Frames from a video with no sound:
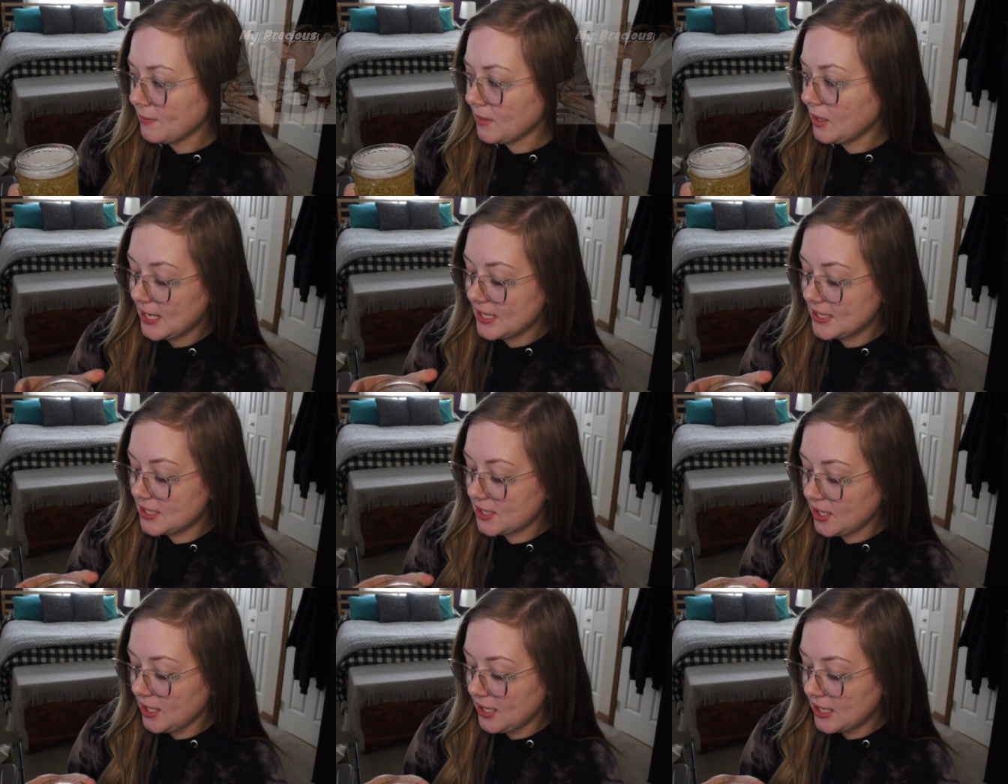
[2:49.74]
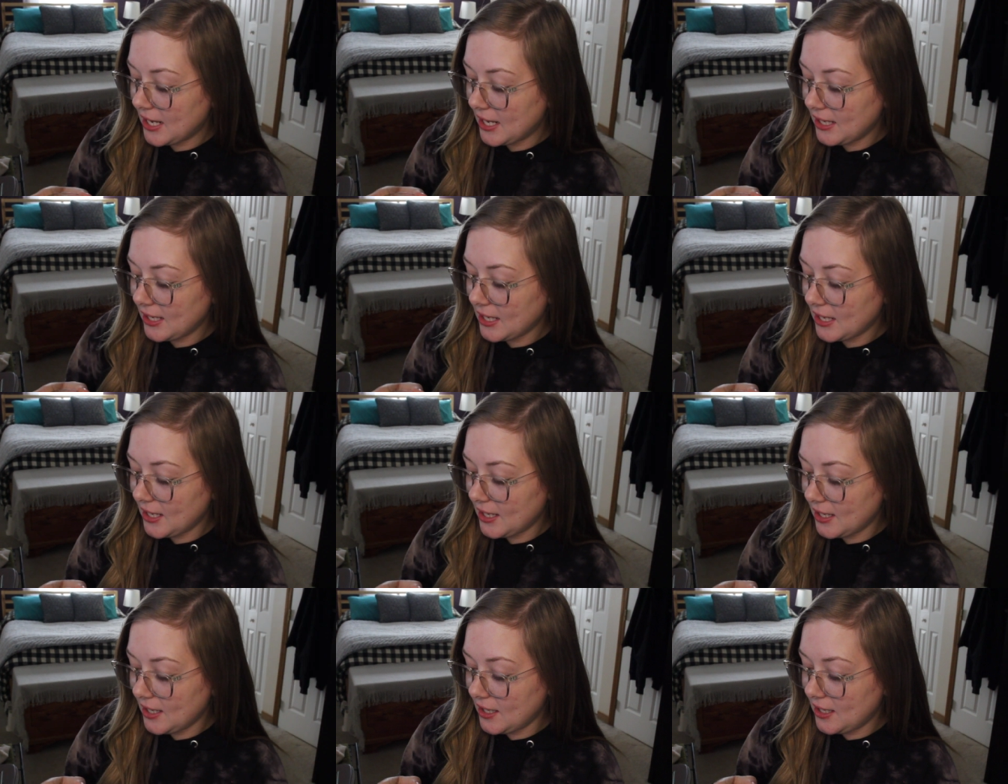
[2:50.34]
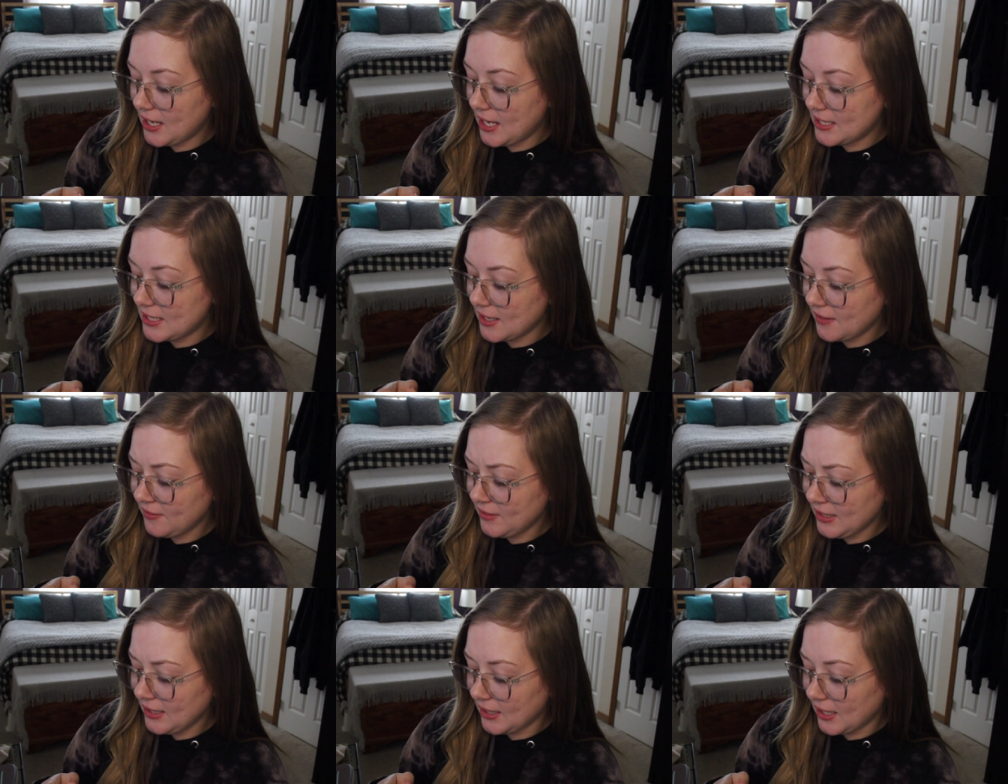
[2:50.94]
That's good. I uh, I
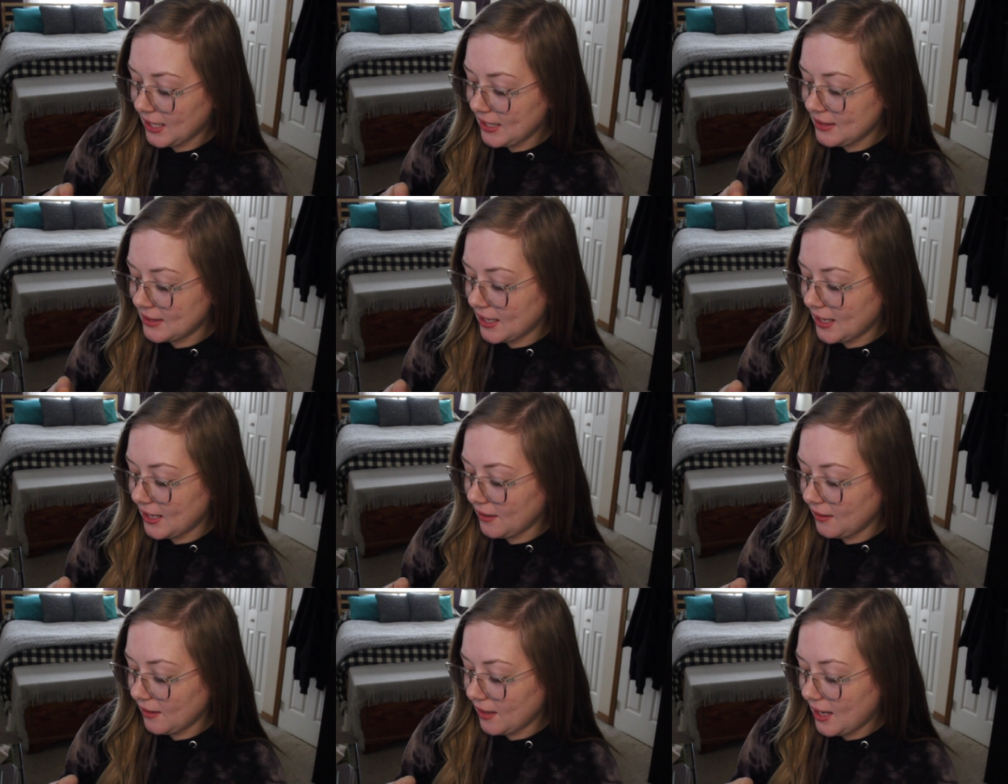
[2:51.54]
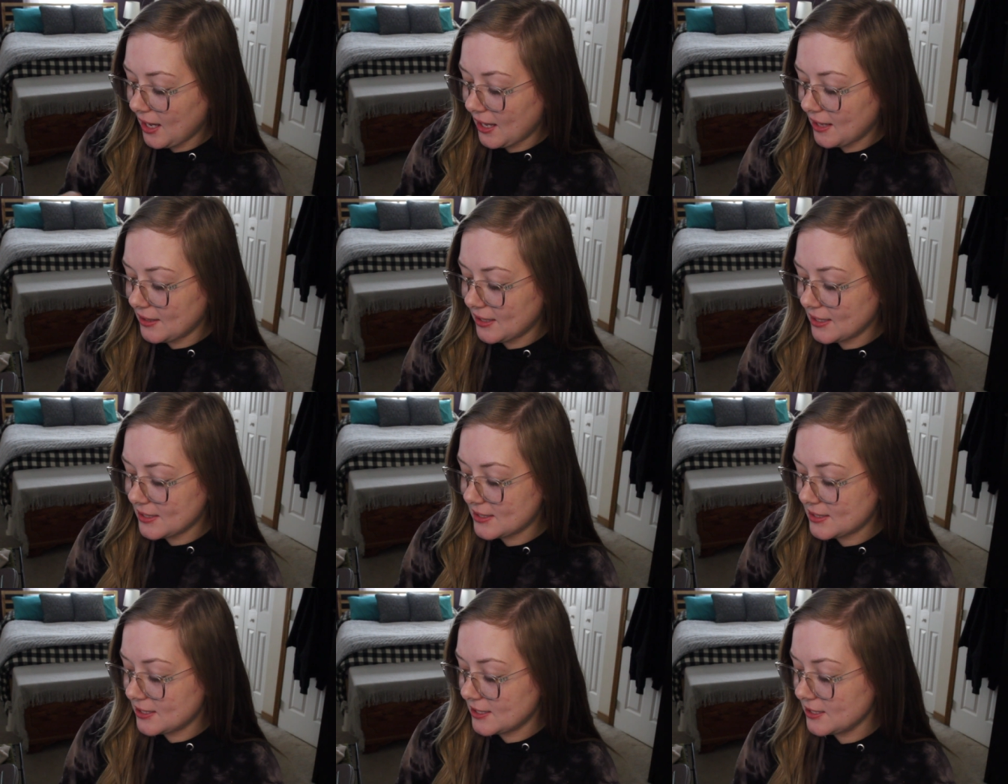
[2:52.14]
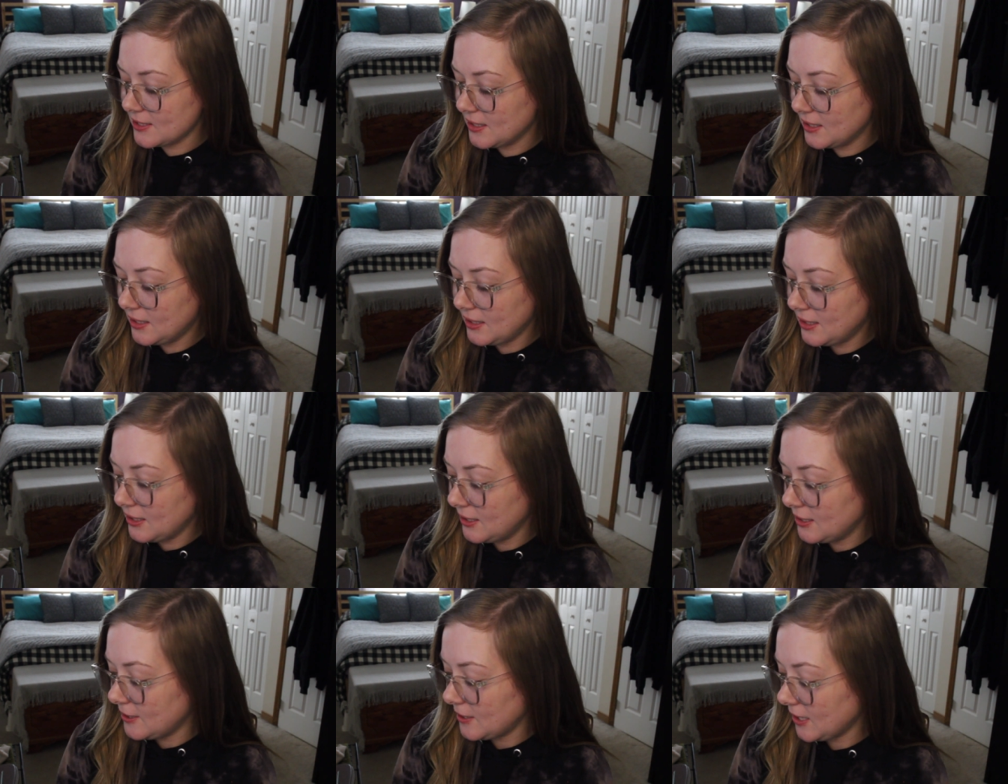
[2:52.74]
definitely like that a lot. That's
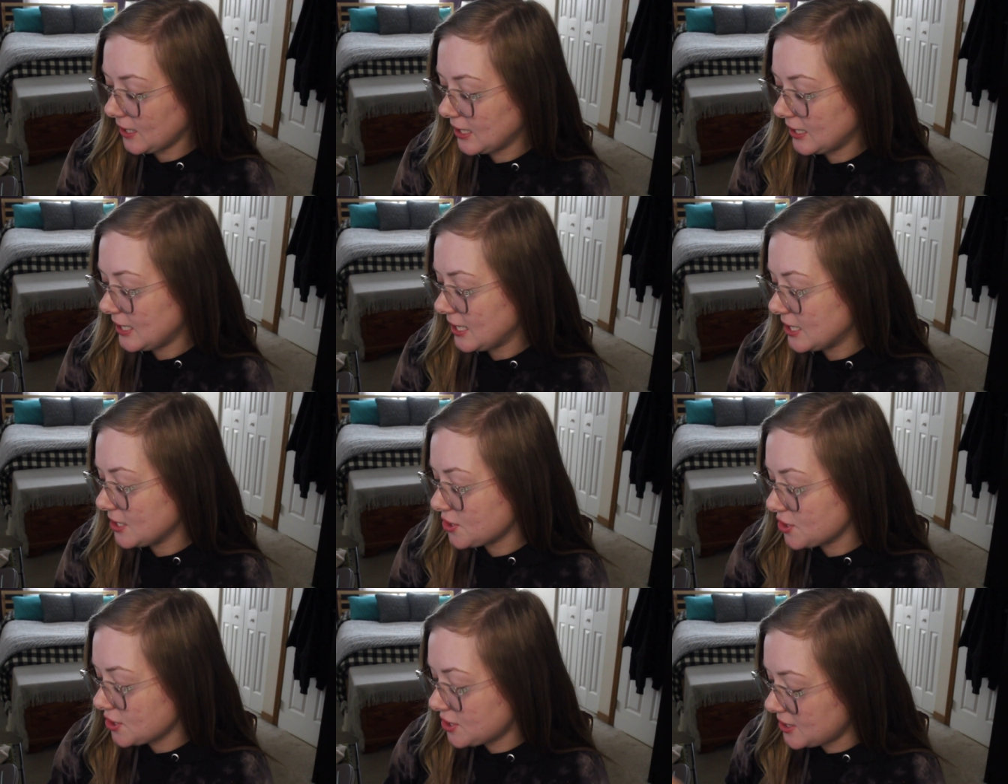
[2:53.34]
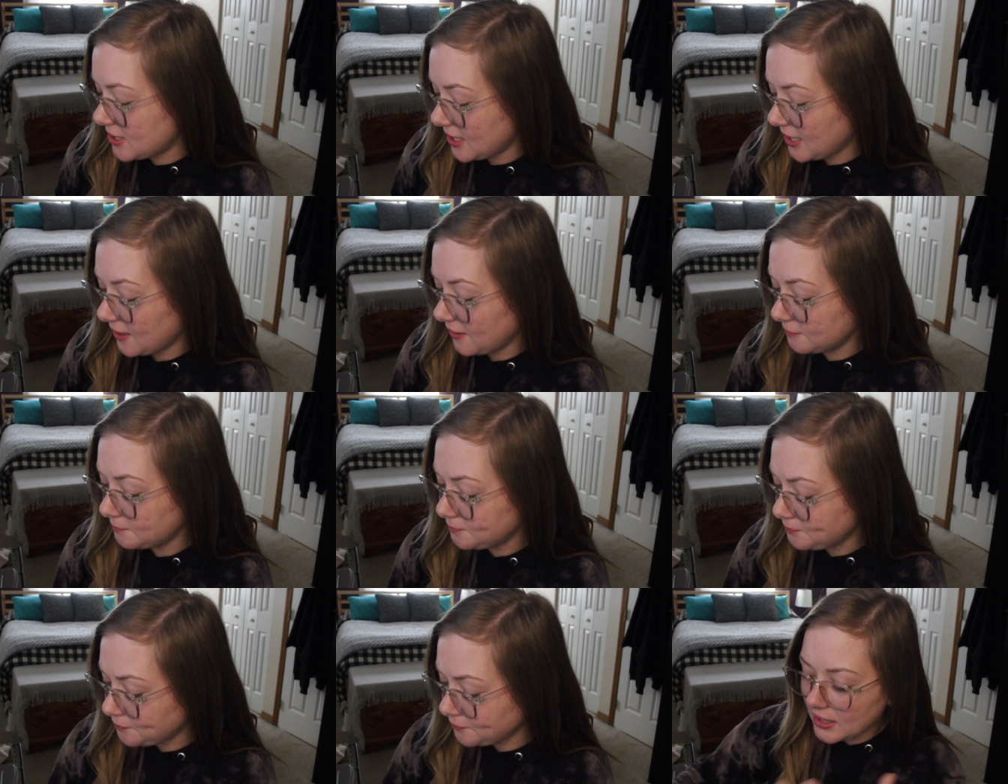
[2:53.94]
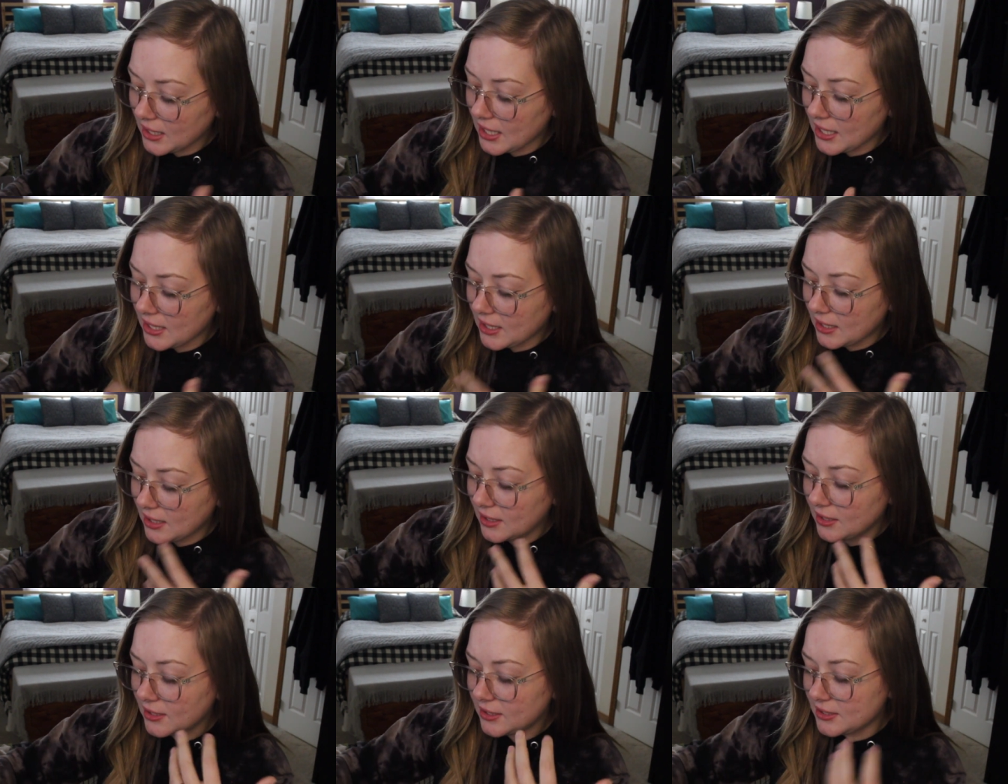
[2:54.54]
like an interesting
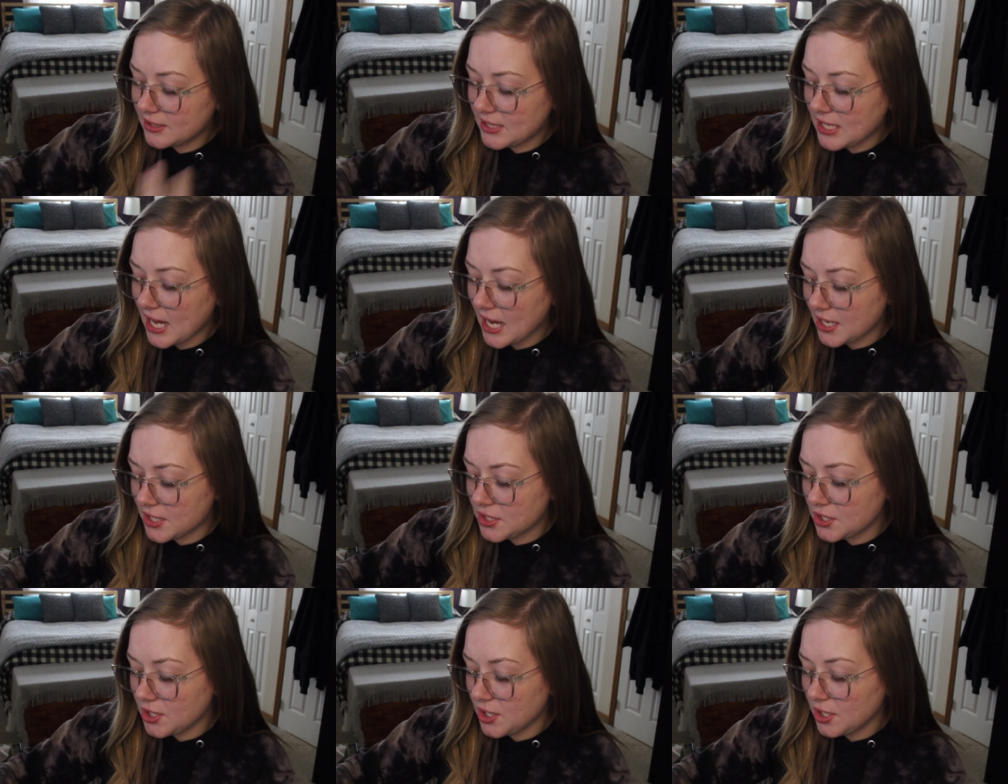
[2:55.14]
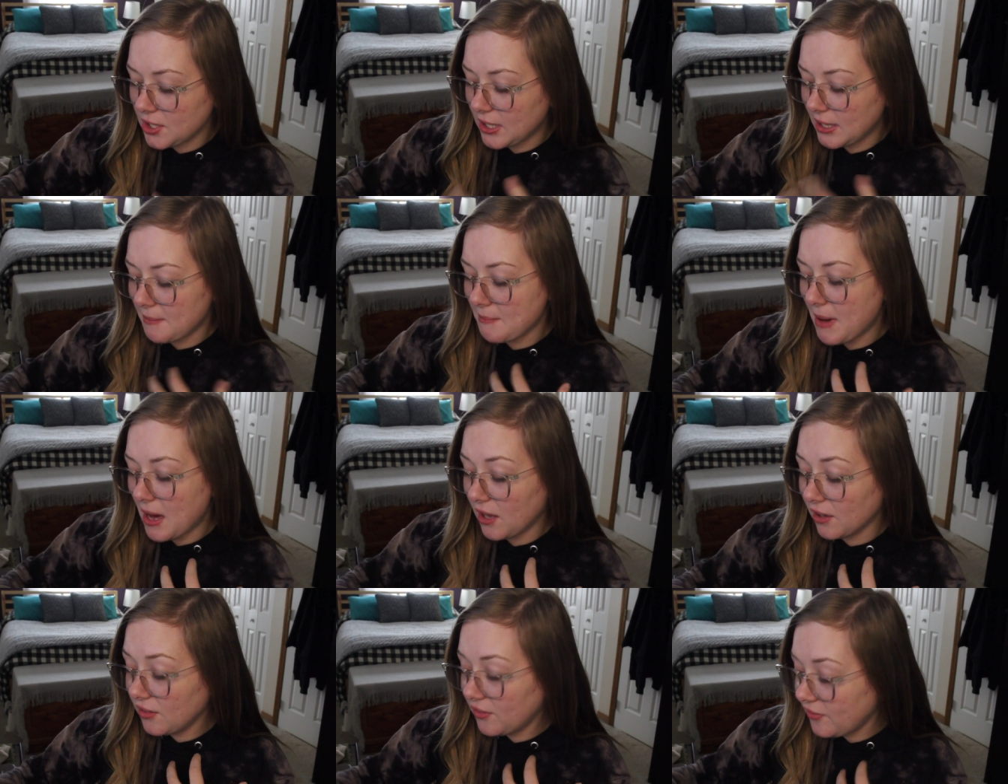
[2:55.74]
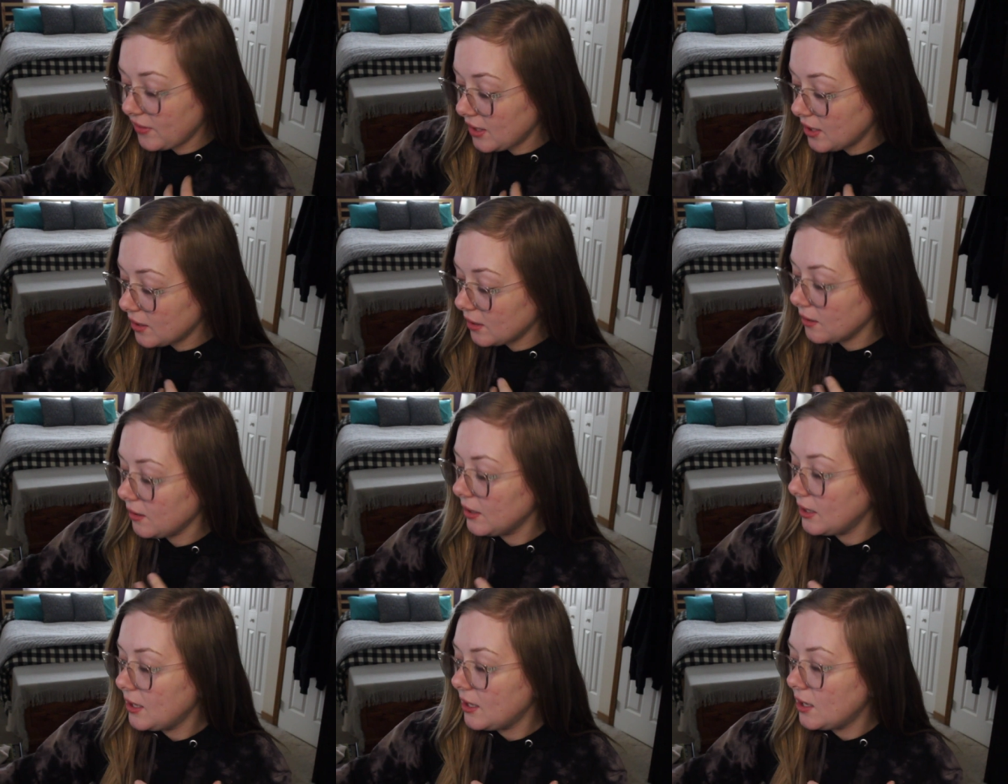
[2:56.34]
like texture, like mouthfeel.